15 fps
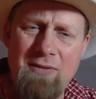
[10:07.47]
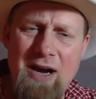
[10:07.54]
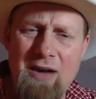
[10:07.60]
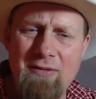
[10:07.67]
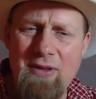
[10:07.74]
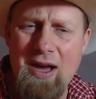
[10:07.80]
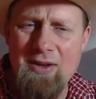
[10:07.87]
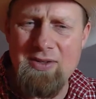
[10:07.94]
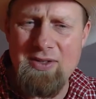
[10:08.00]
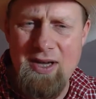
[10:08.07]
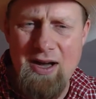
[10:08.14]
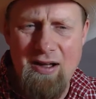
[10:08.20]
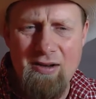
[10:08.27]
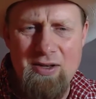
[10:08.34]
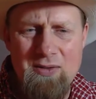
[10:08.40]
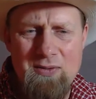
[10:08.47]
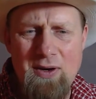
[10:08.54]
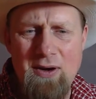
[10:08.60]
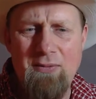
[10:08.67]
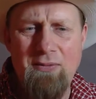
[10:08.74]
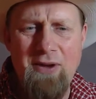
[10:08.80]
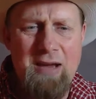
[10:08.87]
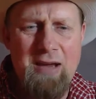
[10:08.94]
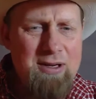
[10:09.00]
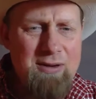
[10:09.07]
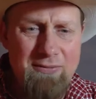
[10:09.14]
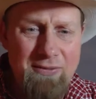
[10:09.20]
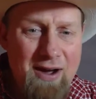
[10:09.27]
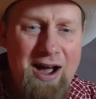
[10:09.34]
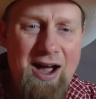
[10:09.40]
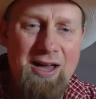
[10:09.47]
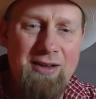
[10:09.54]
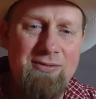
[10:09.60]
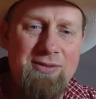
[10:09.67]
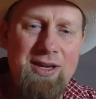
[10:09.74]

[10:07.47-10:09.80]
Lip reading: $5,000 for a family of 5.